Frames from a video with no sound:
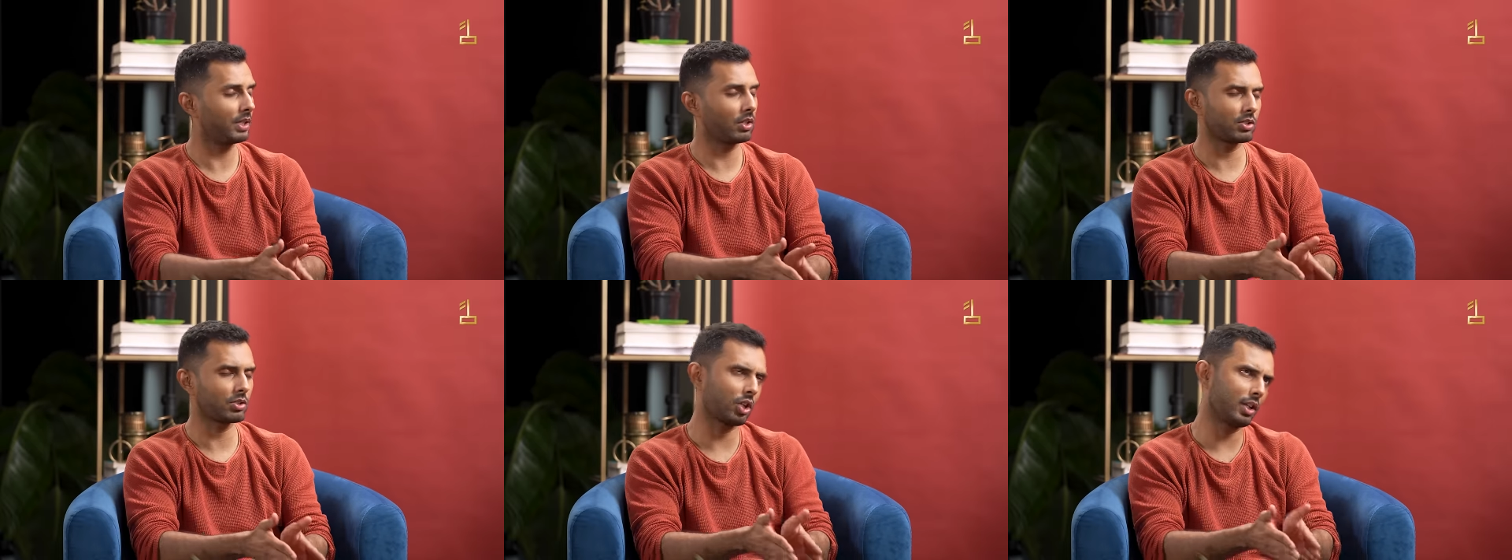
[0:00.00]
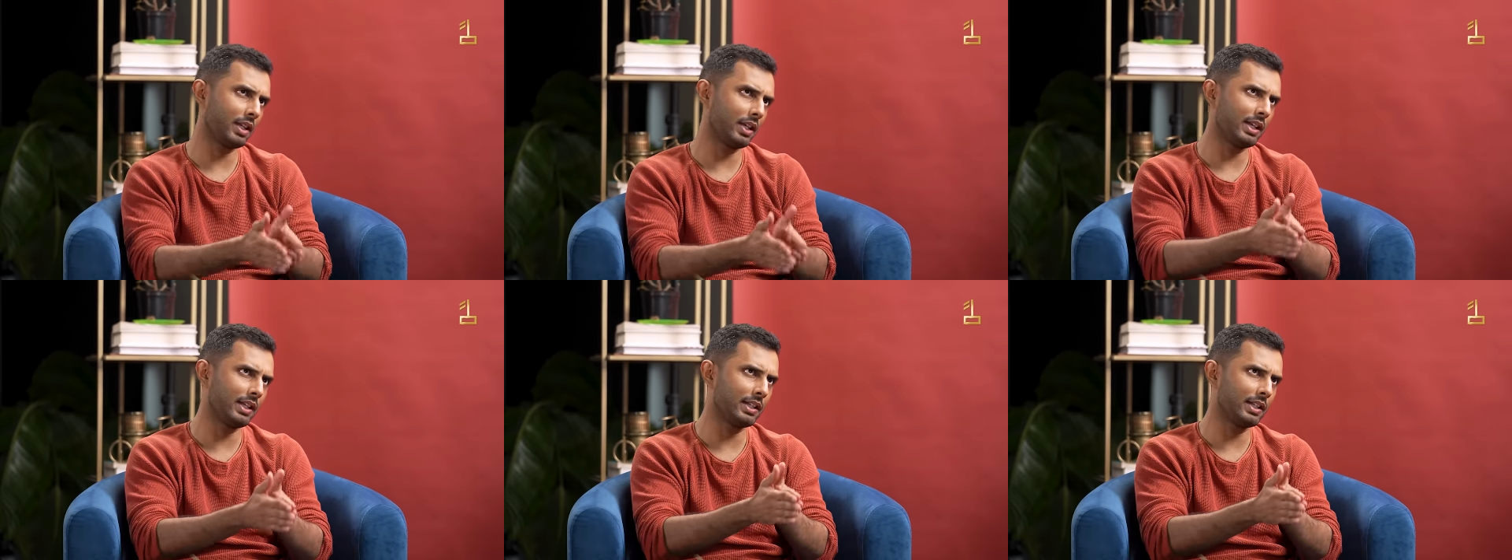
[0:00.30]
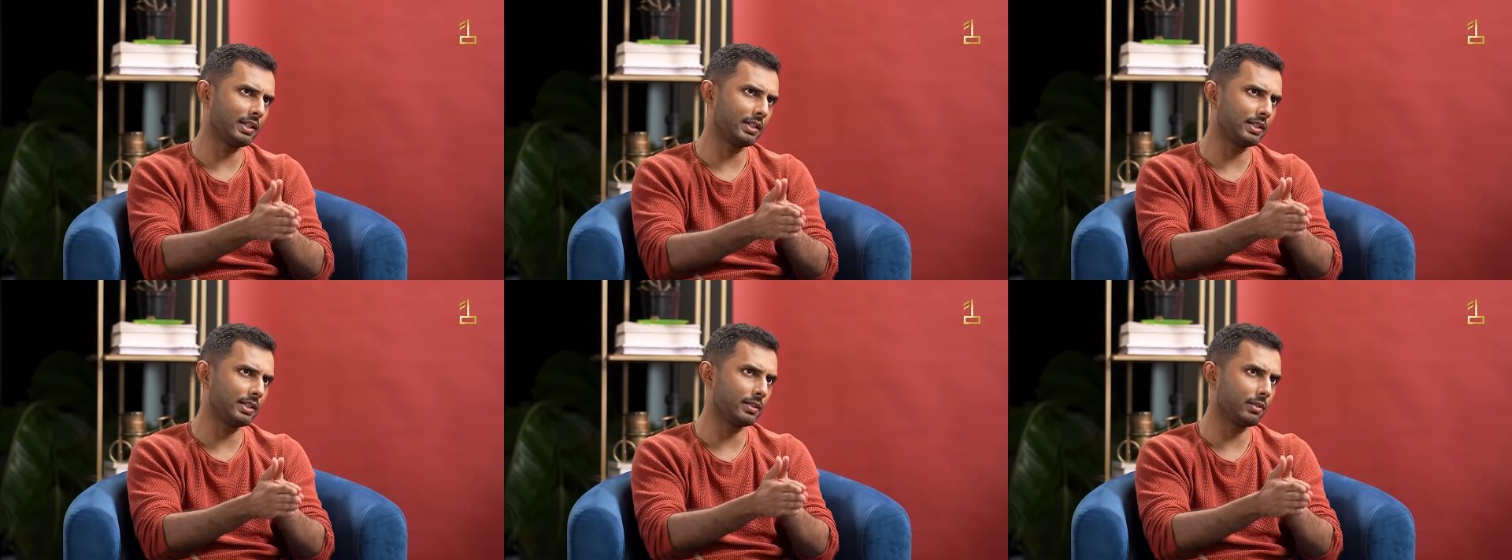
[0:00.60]
in
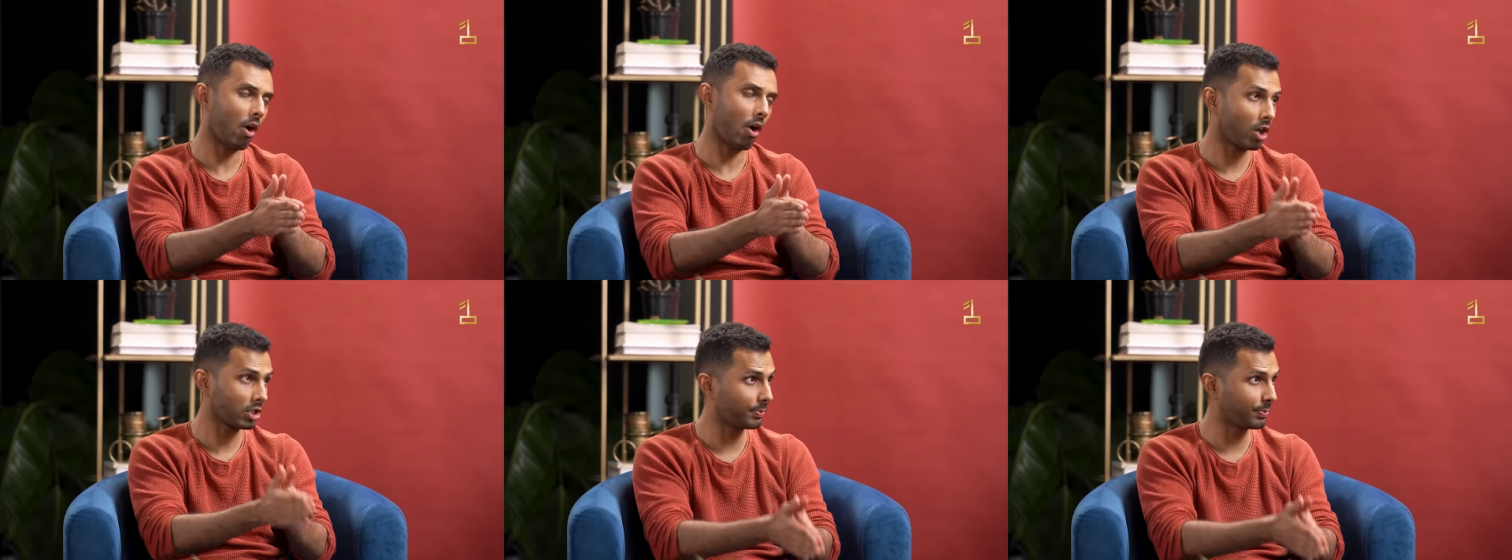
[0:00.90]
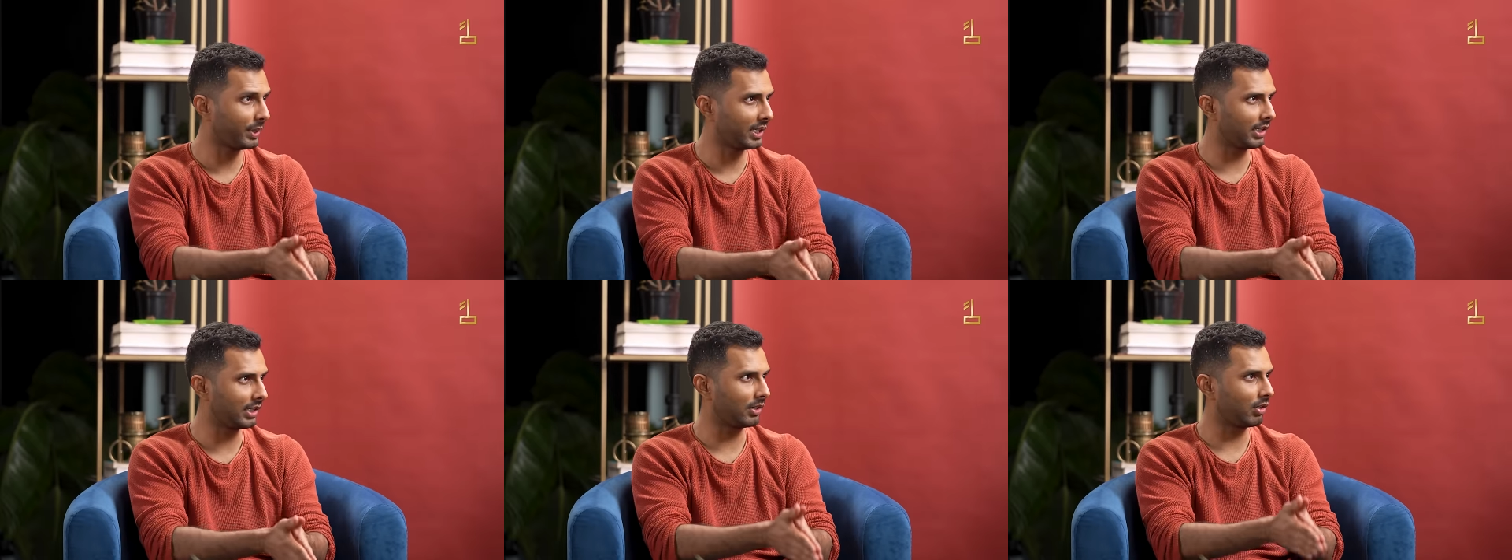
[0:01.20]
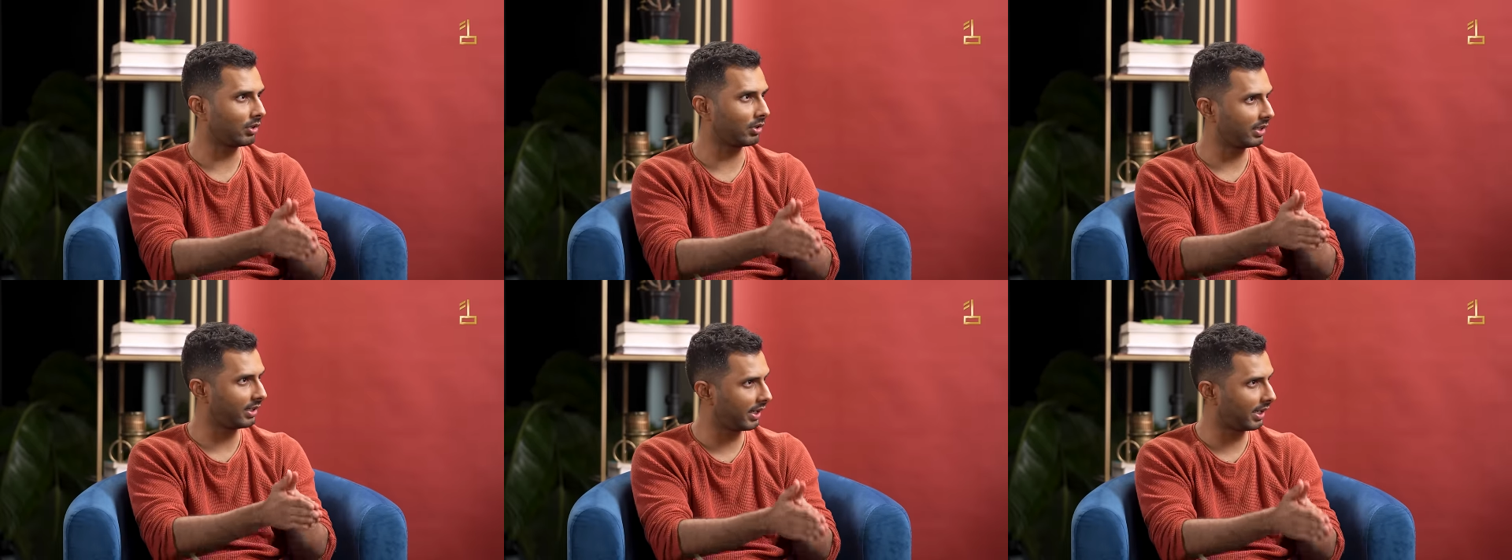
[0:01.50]
the hospital
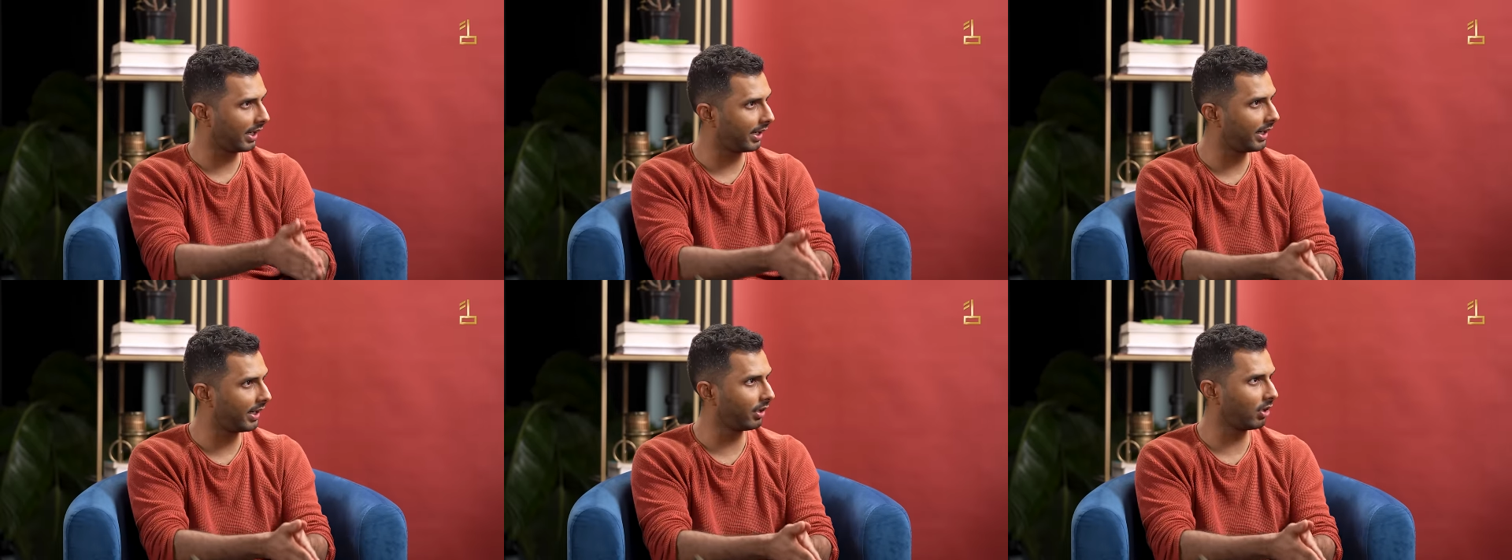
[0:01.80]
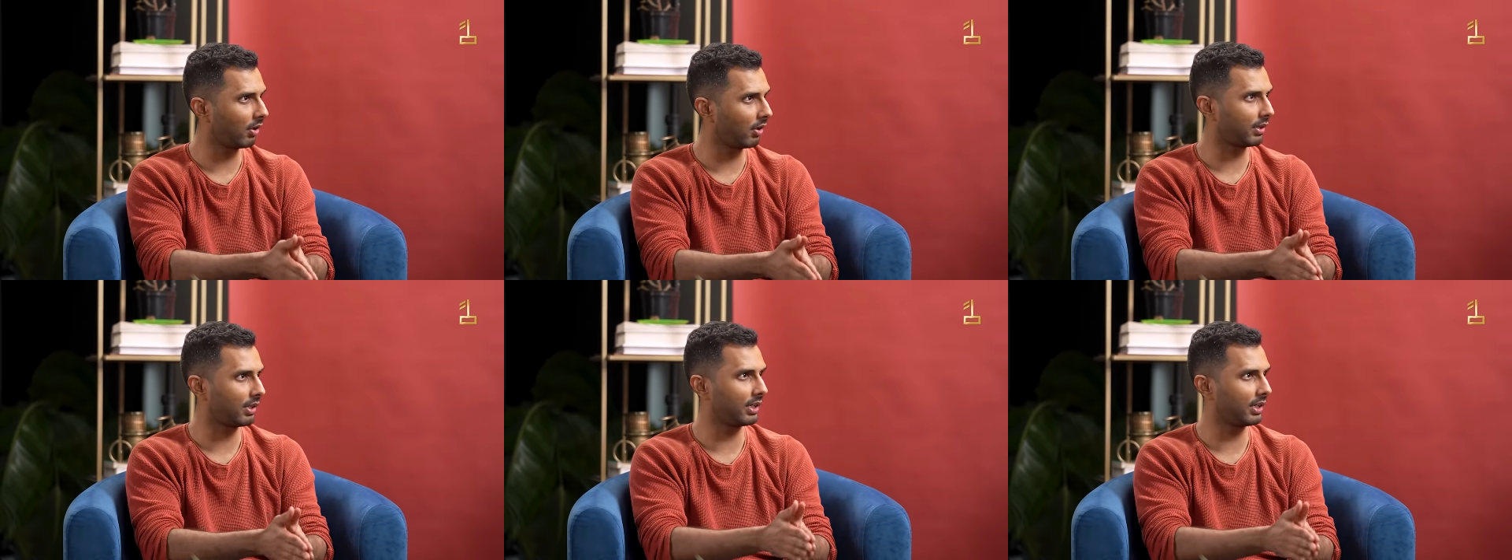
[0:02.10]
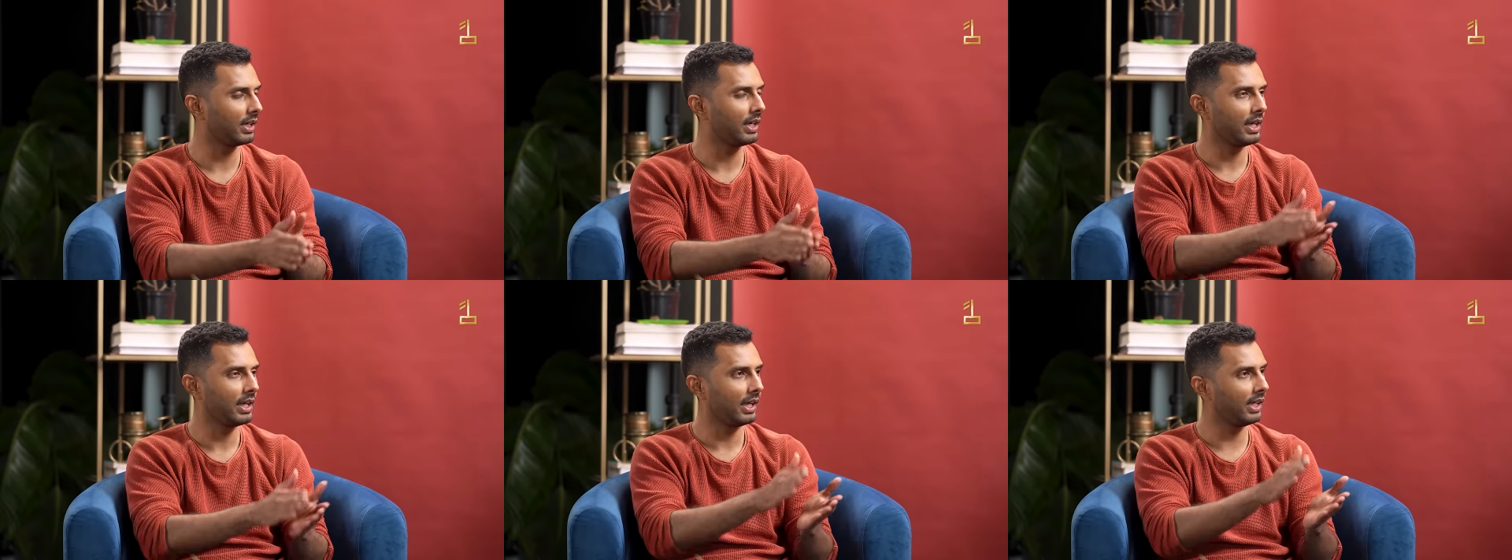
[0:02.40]
or the treating doctor,
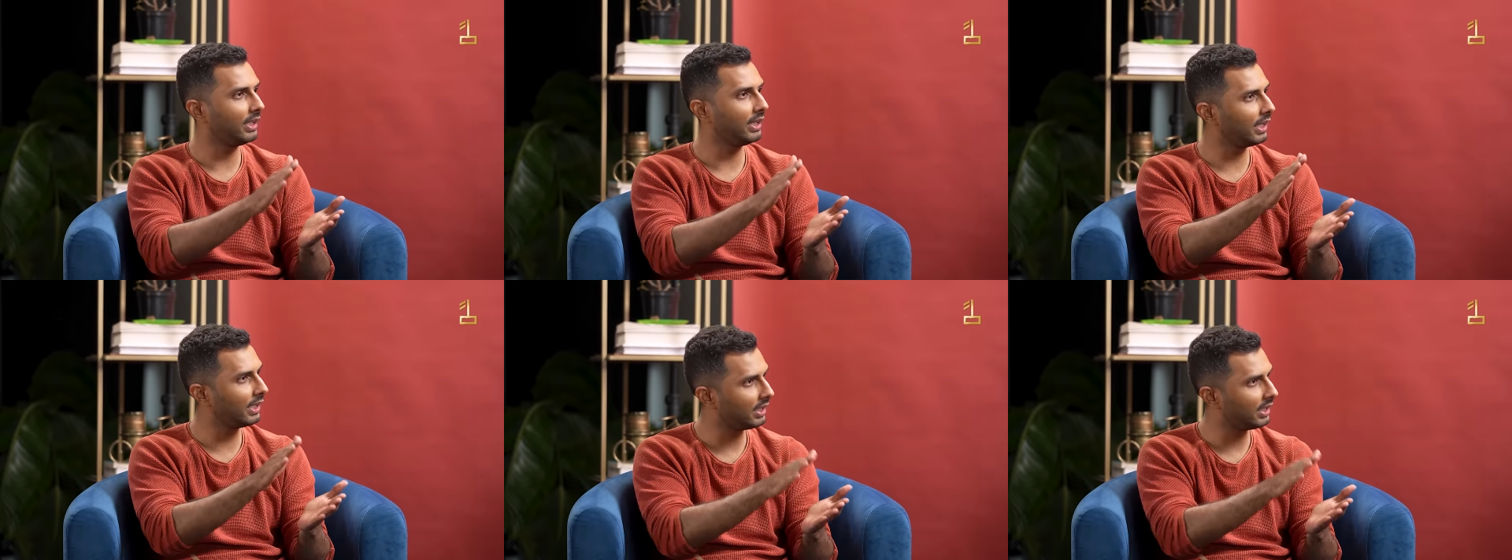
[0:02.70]
in their